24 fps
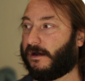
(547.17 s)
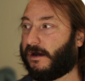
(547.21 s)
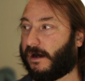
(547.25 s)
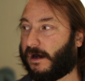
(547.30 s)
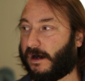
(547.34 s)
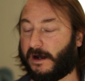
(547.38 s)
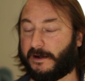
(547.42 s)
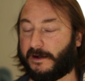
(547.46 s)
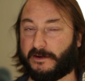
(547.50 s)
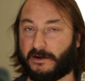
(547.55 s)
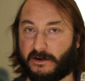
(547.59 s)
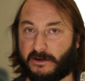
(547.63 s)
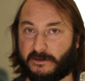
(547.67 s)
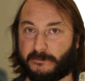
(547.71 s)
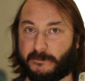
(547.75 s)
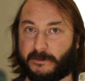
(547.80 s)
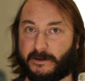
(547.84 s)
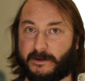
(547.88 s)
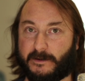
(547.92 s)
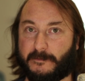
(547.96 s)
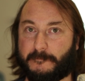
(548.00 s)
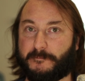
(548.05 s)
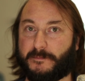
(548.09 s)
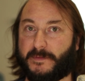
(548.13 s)
on
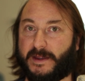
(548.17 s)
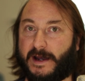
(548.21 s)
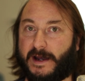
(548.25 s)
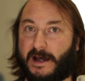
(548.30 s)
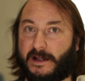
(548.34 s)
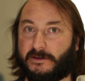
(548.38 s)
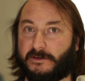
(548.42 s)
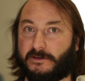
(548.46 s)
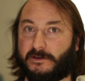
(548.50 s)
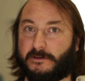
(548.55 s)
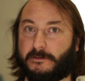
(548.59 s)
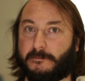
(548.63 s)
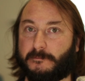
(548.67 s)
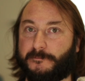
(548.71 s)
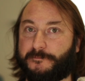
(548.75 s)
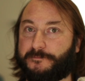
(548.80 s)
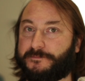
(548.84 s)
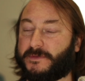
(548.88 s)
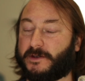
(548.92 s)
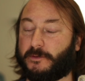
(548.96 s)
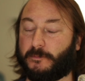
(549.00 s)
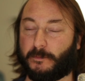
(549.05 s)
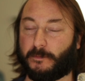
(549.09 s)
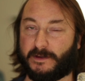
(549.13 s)
hardware at home
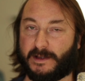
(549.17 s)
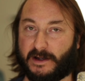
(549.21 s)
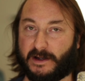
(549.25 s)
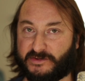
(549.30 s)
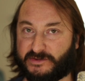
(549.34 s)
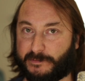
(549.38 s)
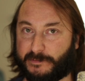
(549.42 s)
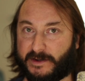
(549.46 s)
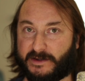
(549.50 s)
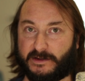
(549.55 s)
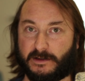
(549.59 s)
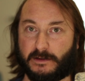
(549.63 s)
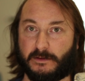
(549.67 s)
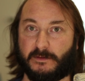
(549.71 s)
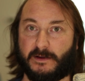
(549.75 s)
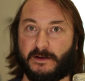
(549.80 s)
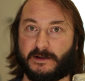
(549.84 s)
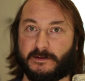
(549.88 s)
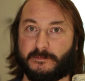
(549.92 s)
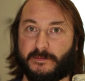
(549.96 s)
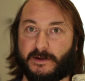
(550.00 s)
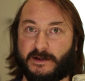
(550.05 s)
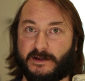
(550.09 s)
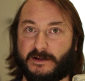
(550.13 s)
without spending a lot
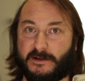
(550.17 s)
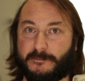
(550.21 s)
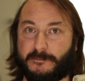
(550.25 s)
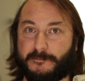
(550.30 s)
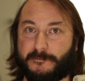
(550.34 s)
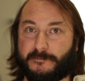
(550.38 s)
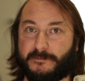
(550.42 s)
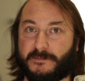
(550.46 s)
of money.